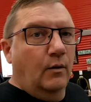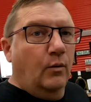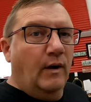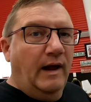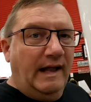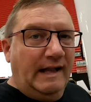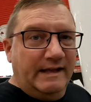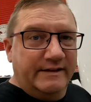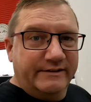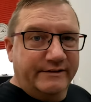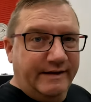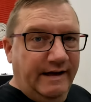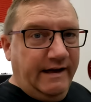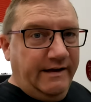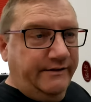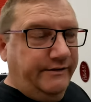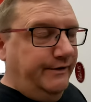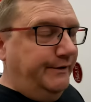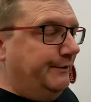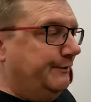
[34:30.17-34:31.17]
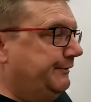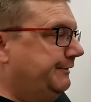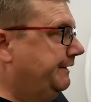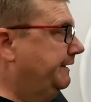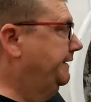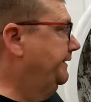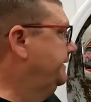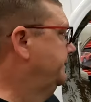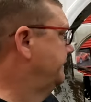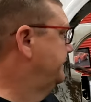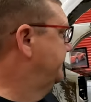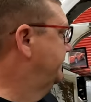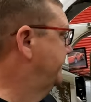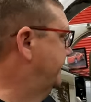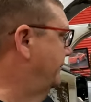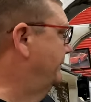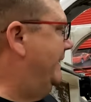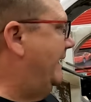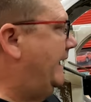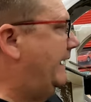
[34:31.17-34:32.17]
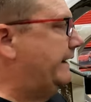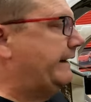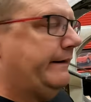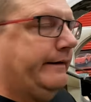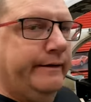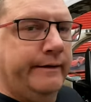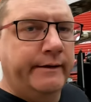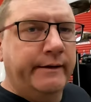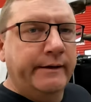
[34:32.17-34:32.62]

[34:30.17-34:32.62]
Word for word: Well, it's day 2. I'm back.